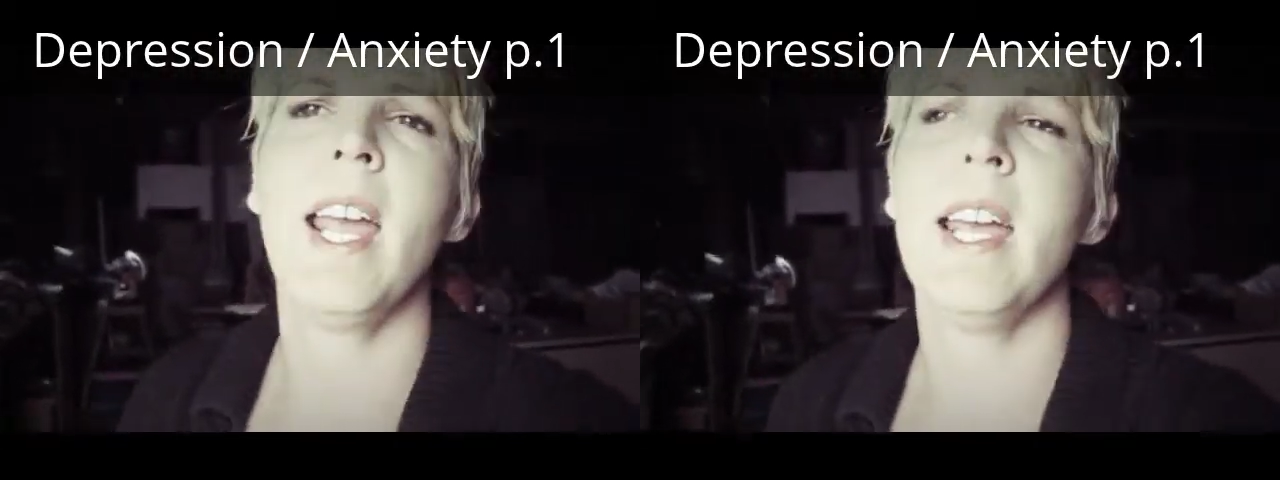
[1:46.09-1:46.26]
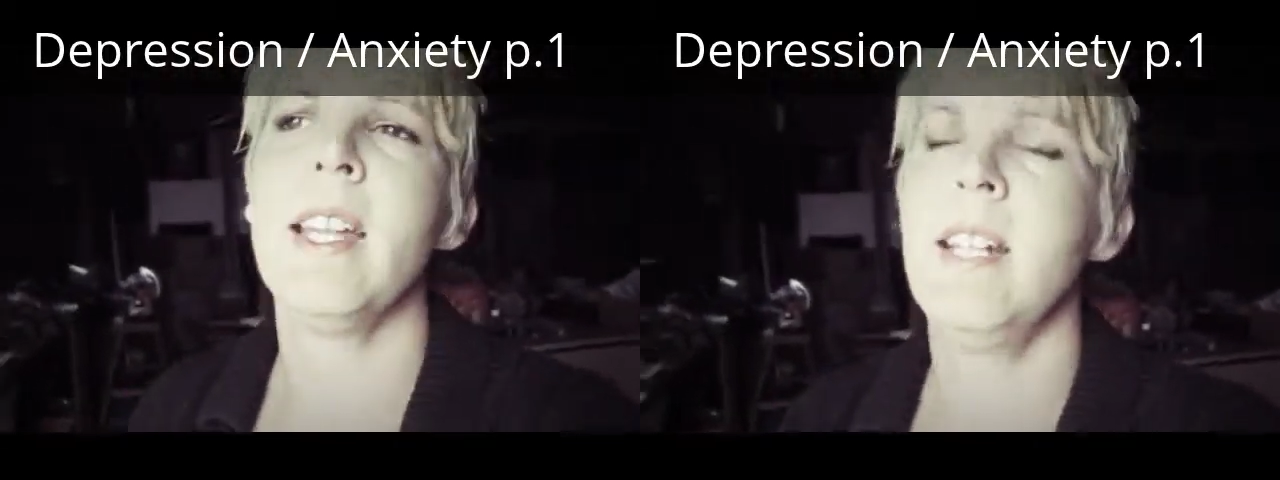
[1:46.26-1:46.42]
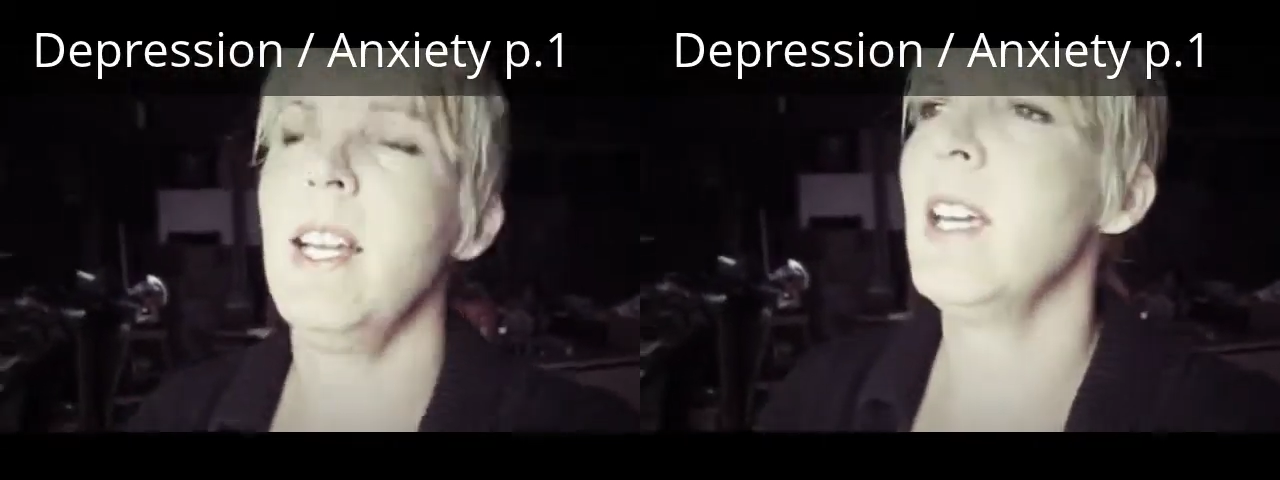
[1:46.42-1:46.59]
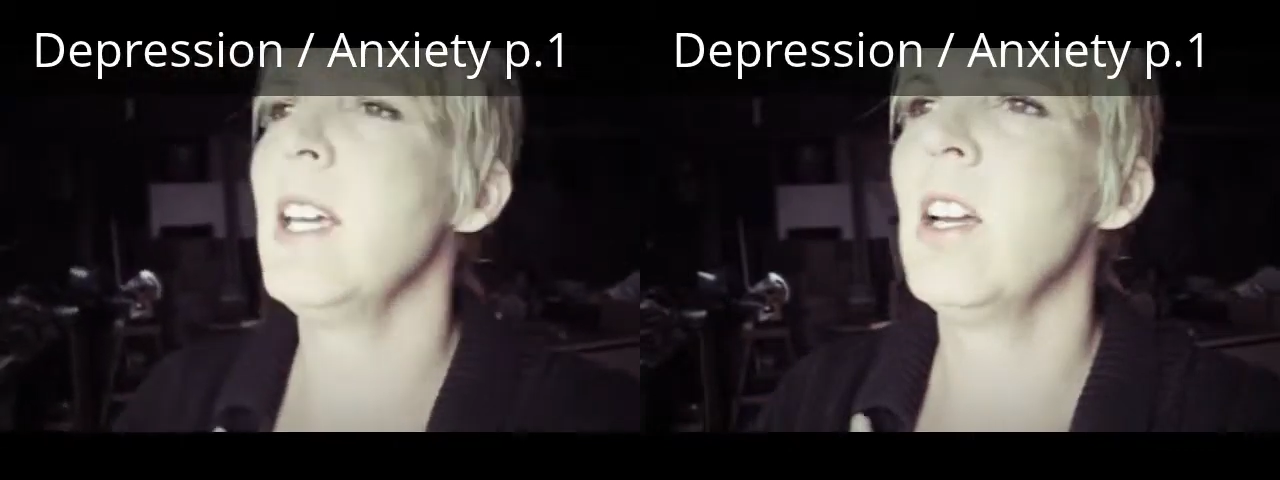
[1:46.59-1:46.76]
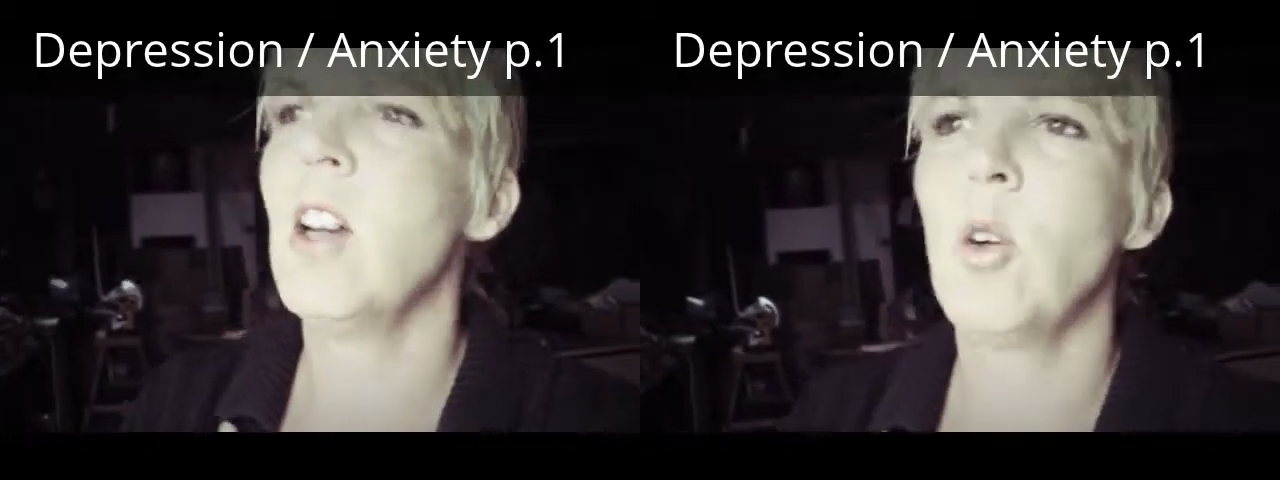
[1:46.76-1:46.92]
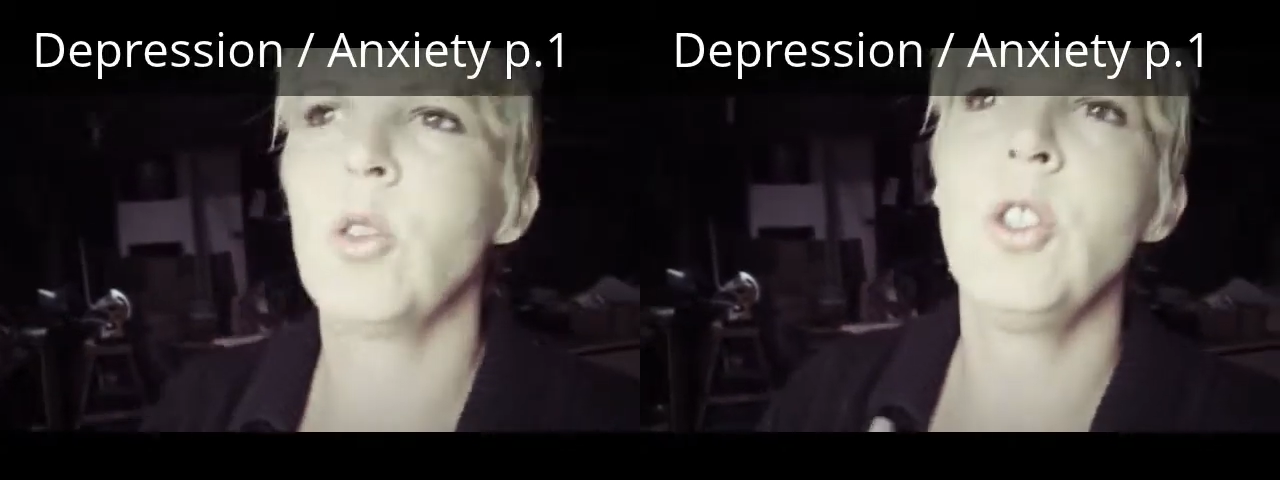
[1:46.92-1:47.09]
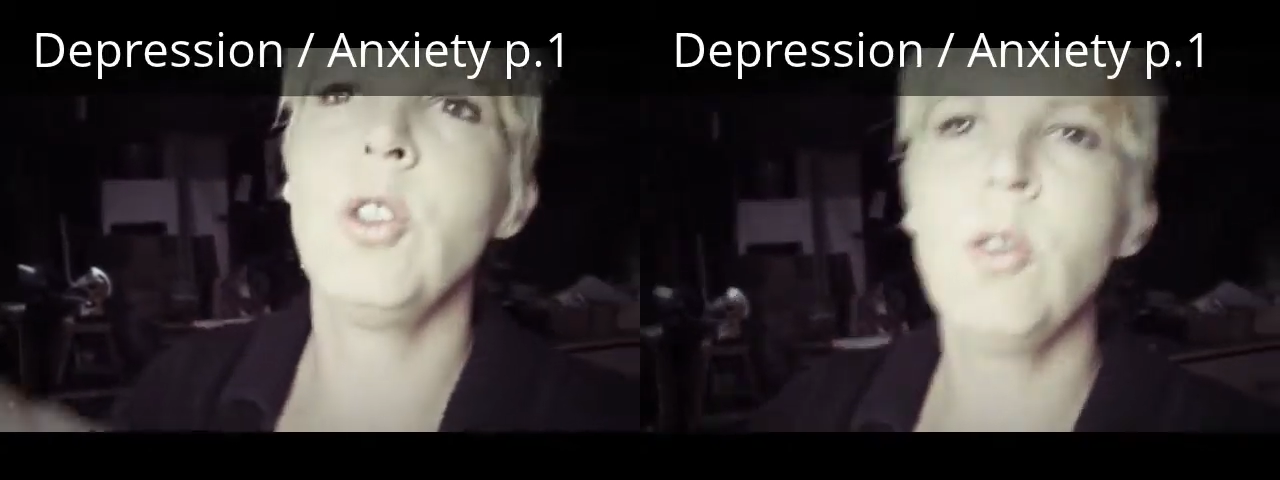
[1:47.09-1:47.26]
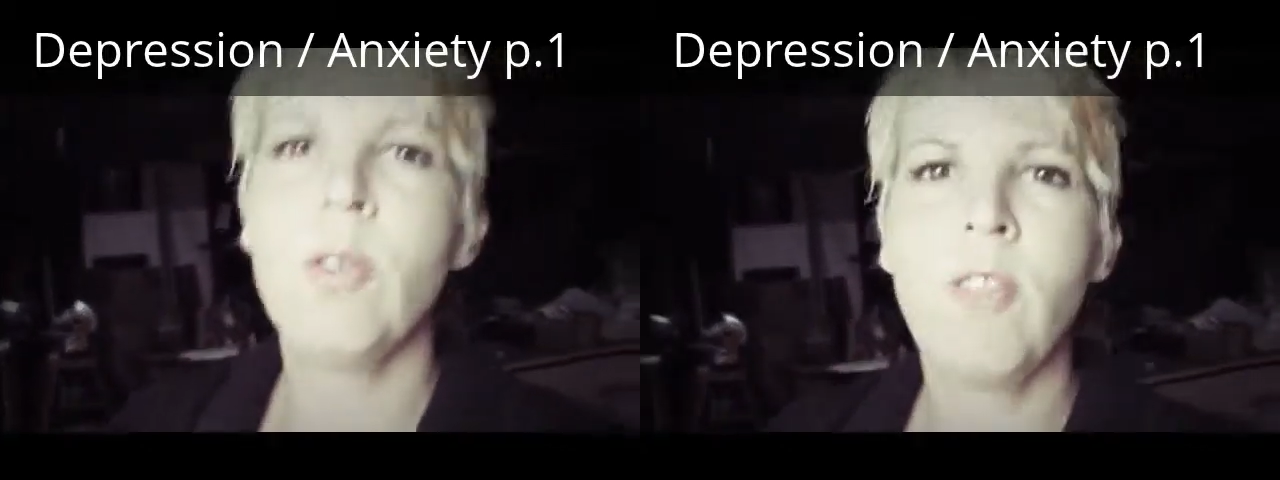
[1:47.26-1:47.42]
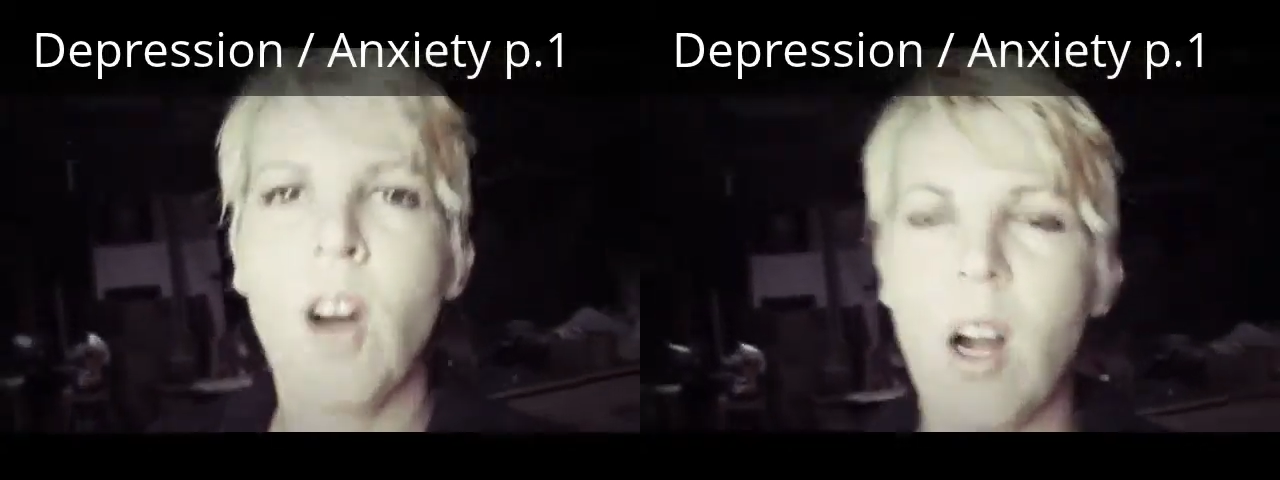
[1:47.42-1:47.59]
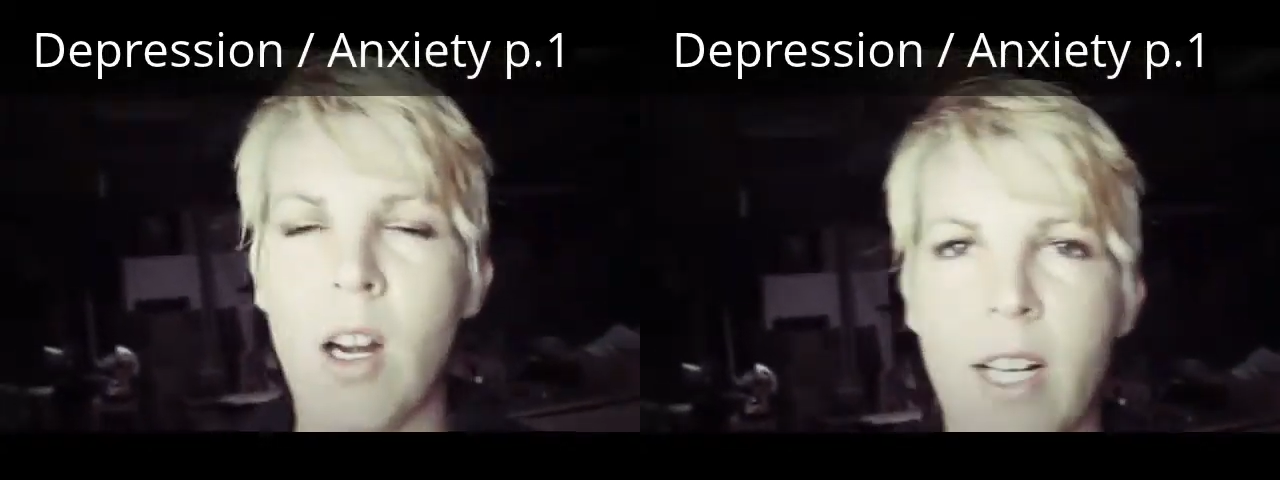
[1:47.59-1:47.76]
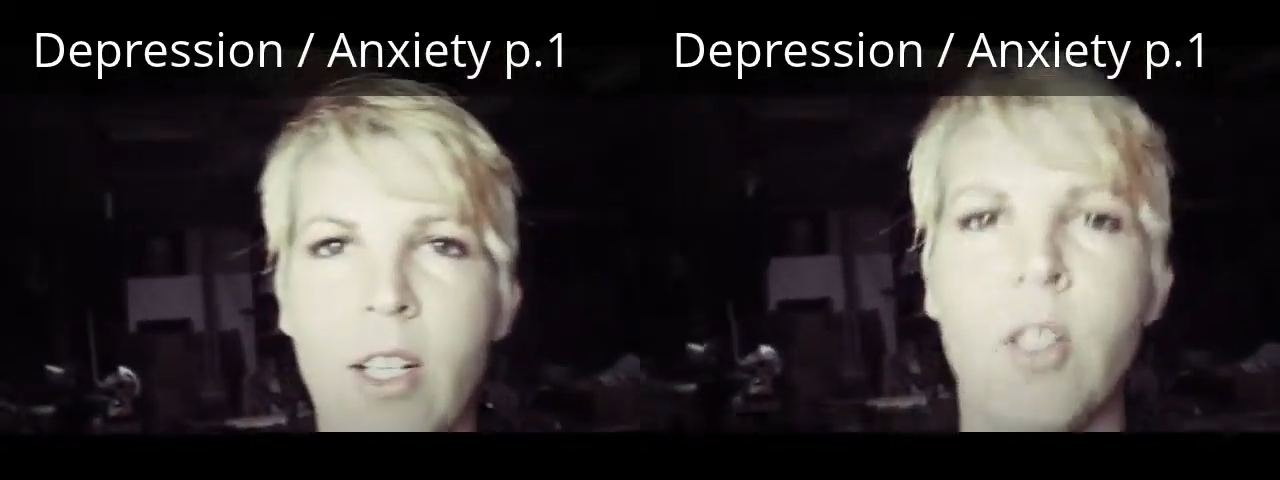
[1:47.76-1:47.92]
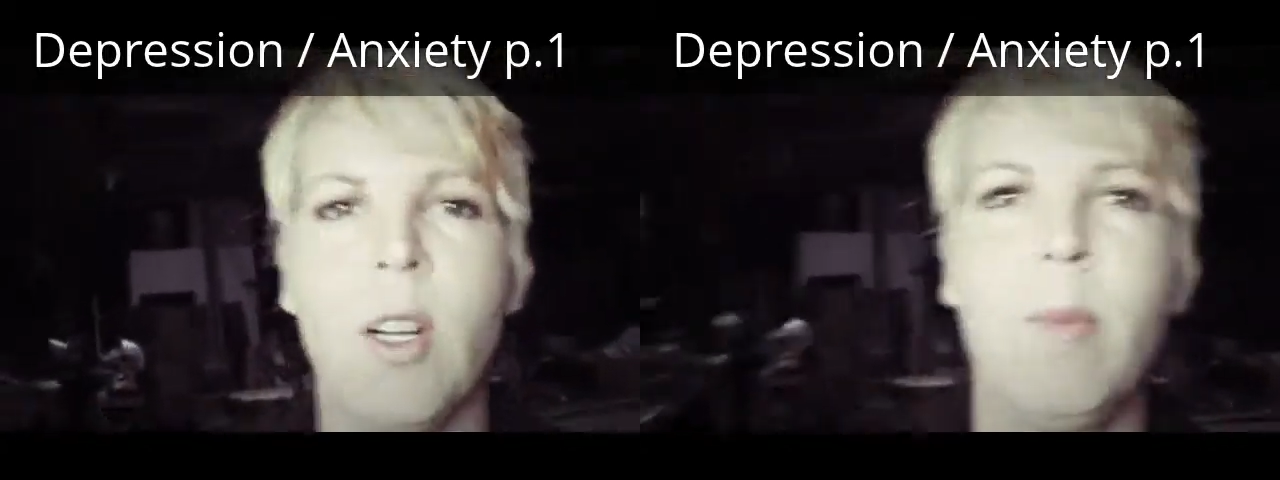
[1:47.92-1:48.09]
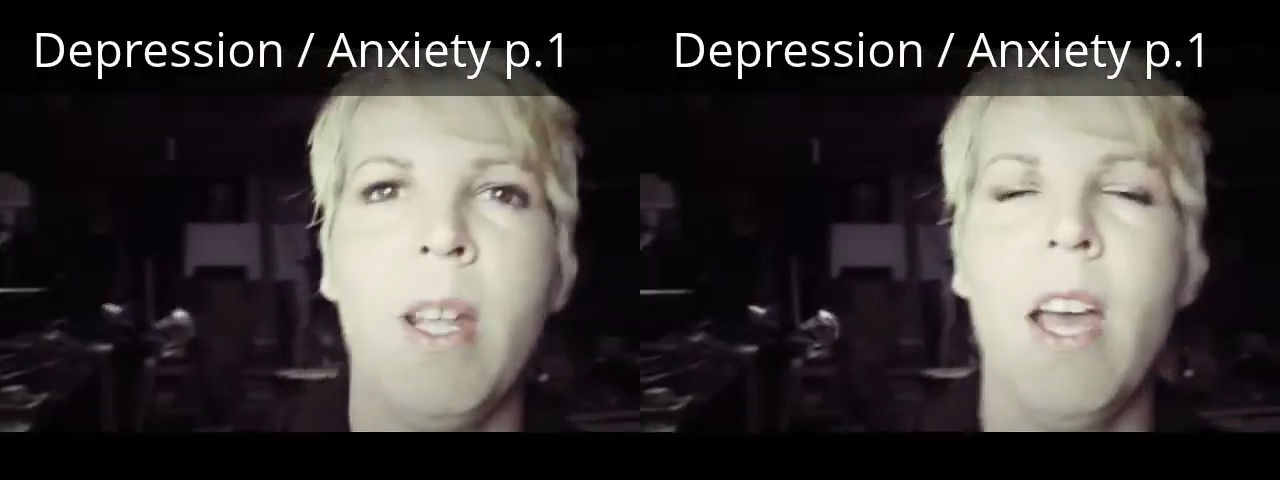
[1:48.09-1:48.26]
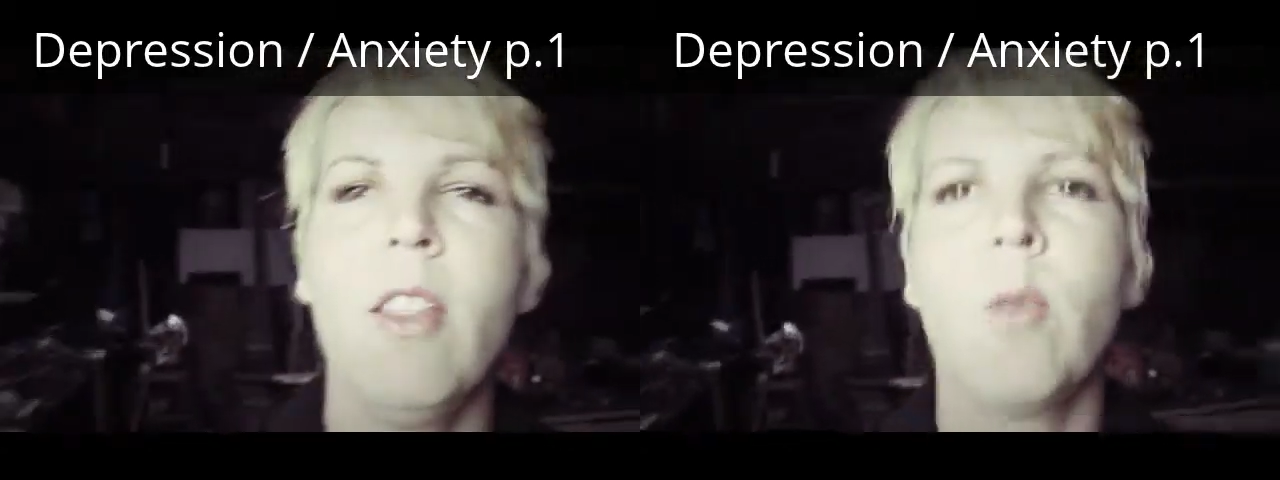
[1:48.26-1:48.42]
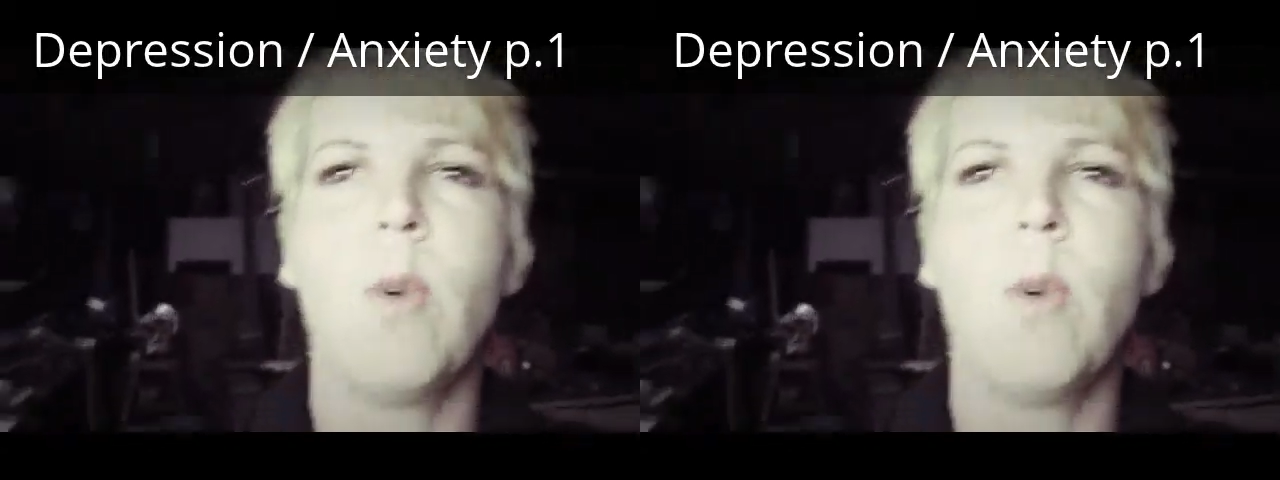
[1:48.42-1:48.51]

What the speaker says: and it can go too far extreme the other